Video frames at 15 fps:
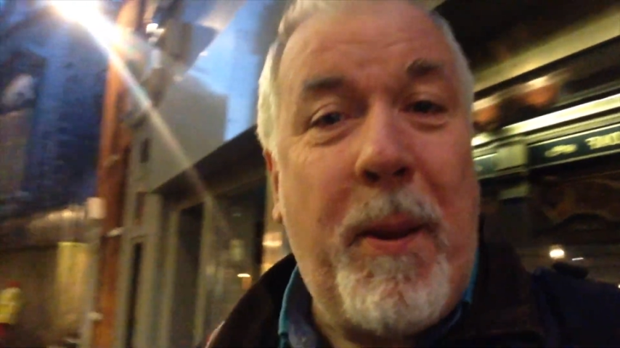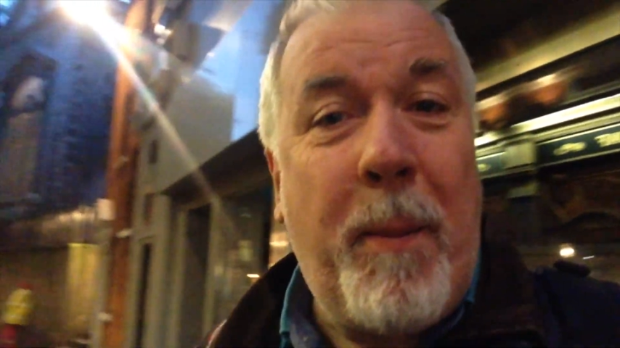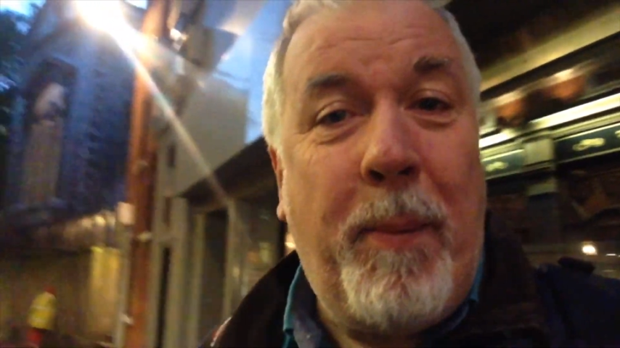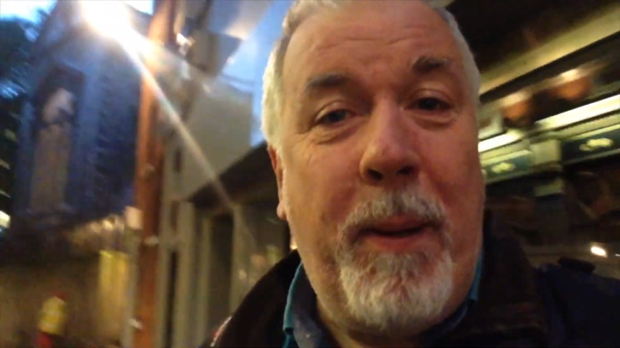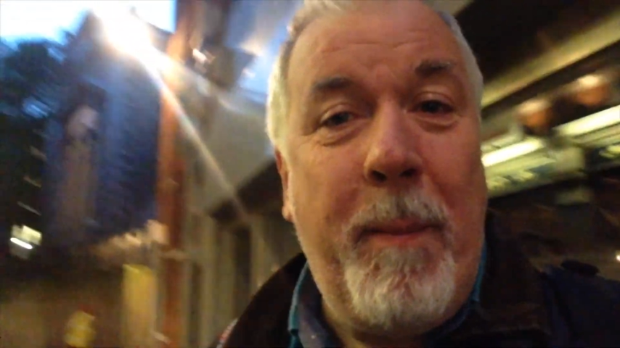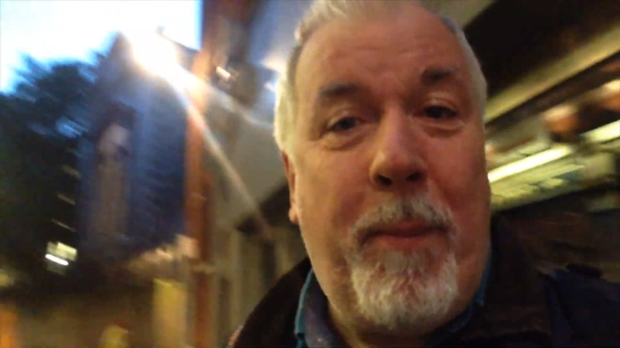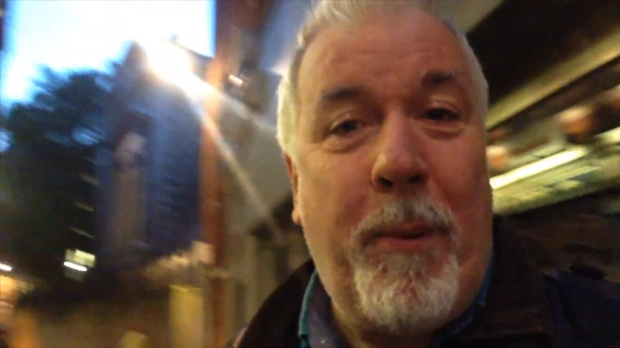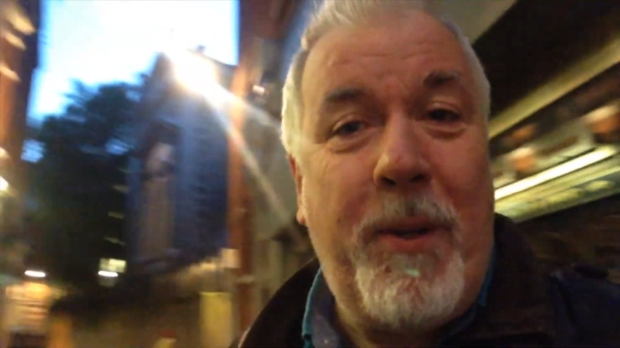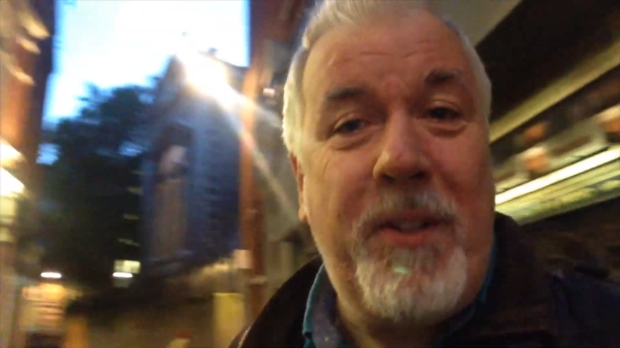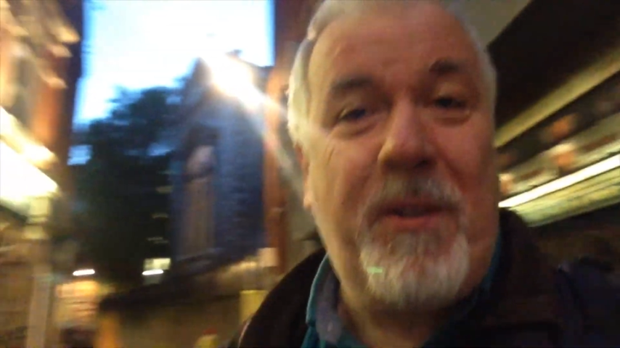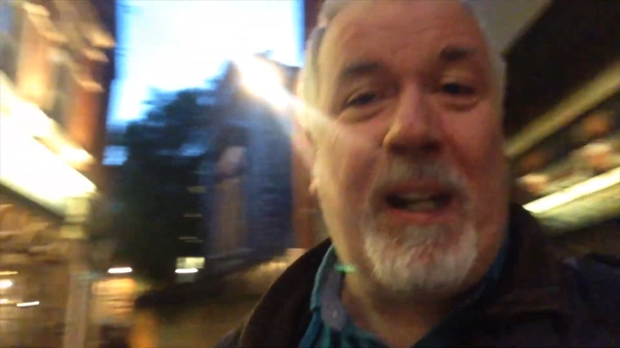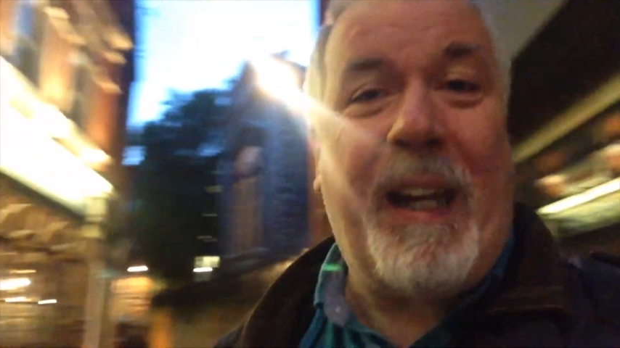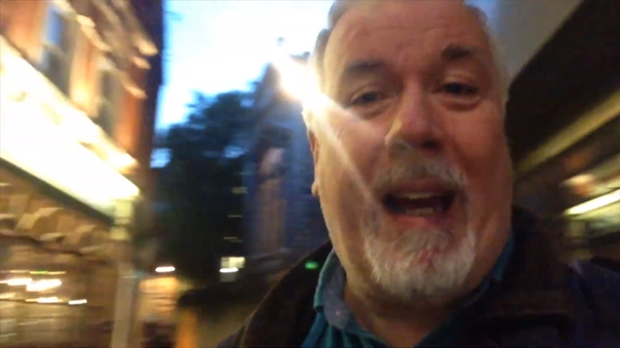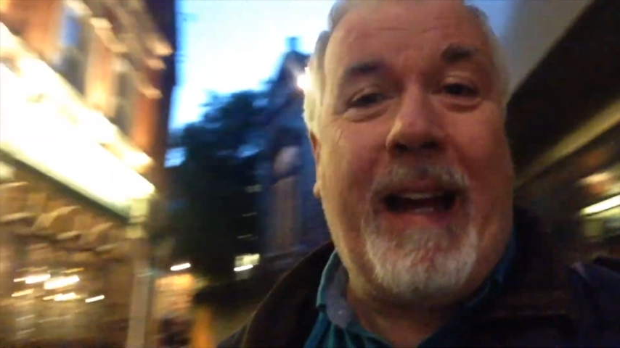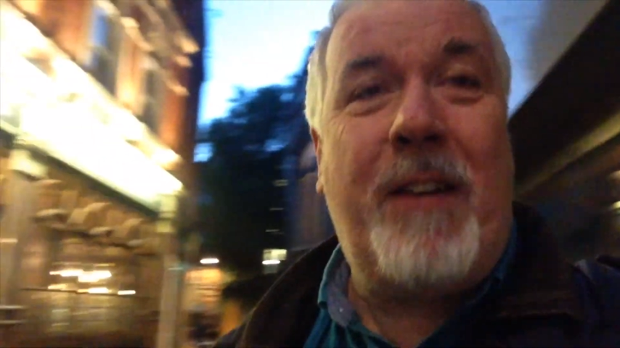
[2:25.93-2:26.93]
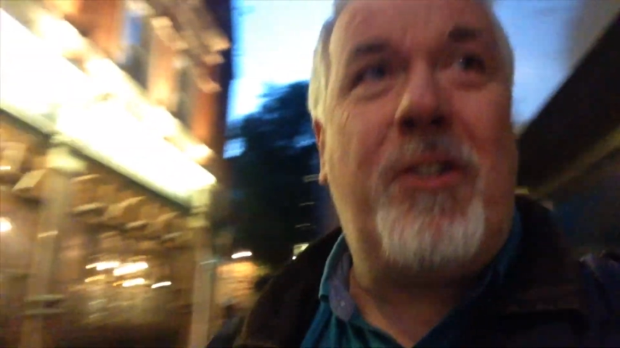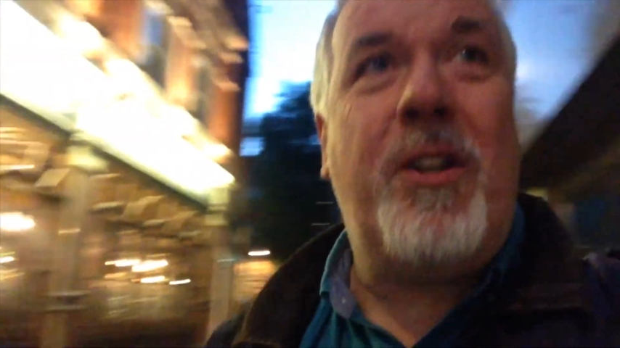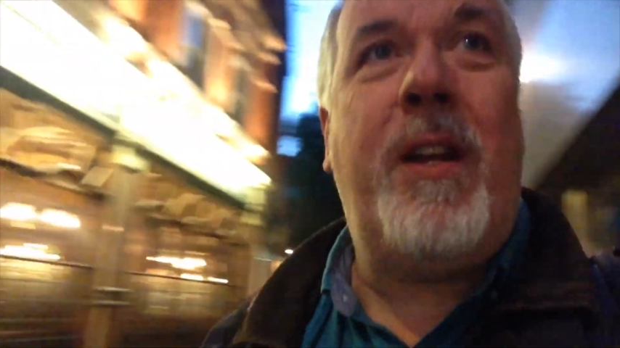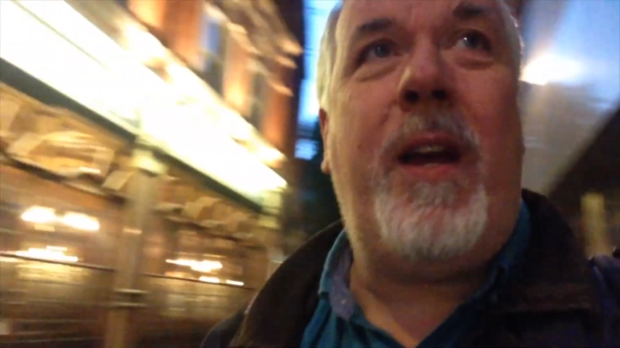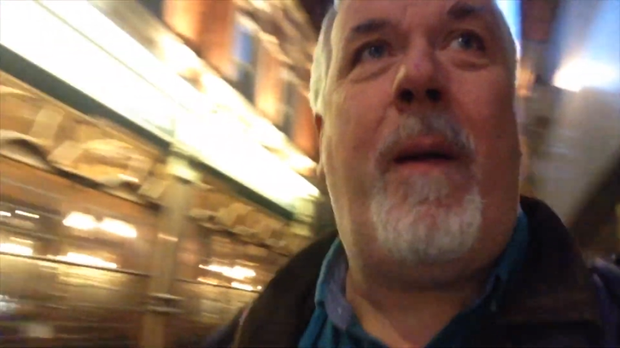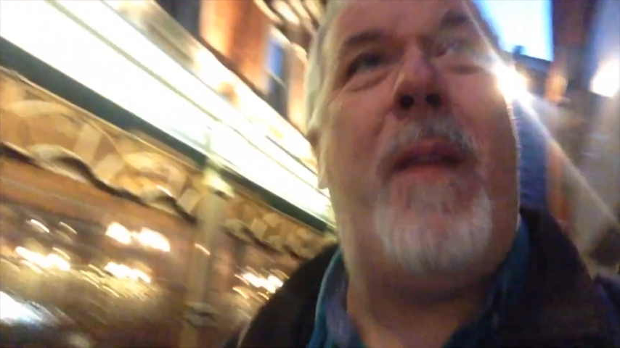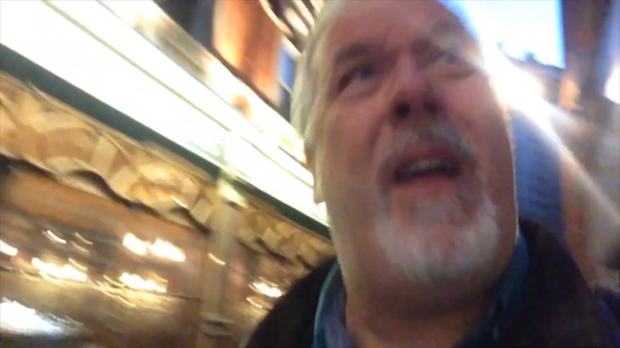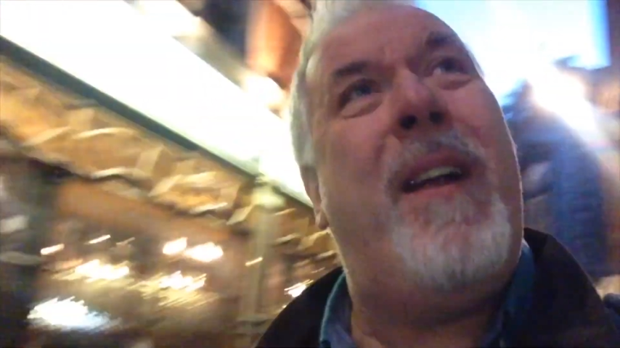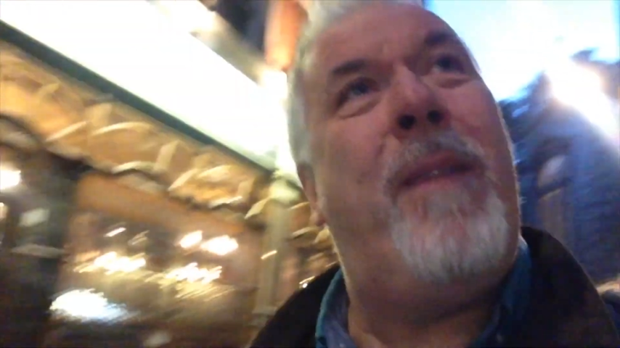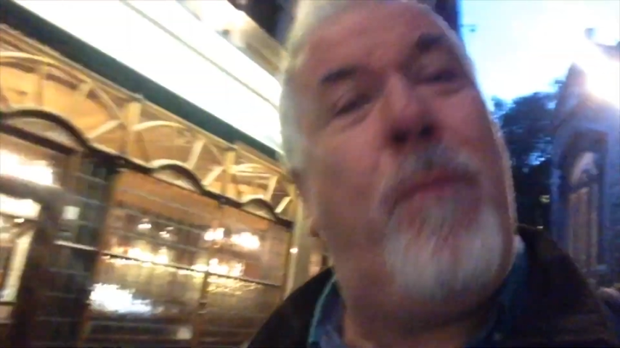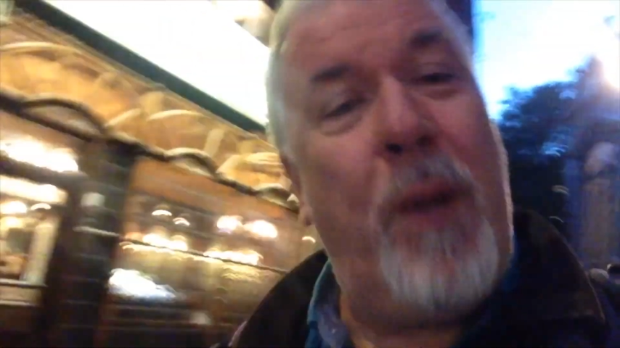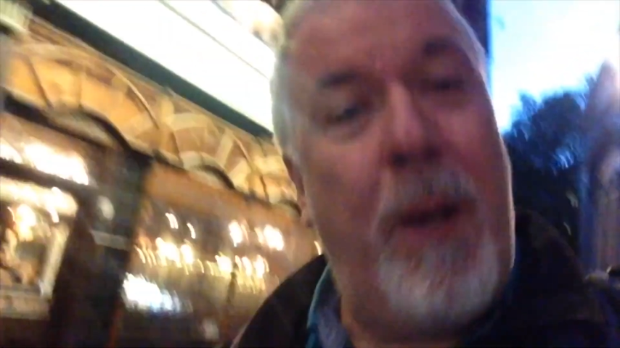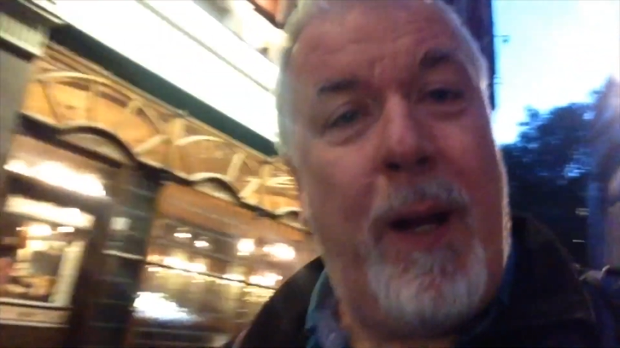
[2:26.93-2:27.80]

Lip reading: the print boys, would occasionally, on their